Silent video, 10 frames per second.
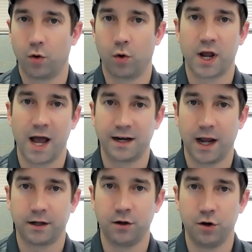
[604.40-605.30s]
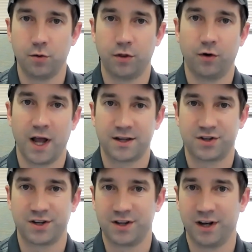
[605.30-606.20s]
or contacting you in the last
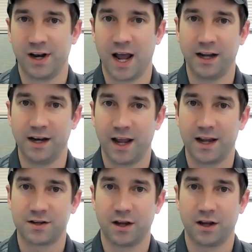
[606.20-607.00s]
60 to 90 days,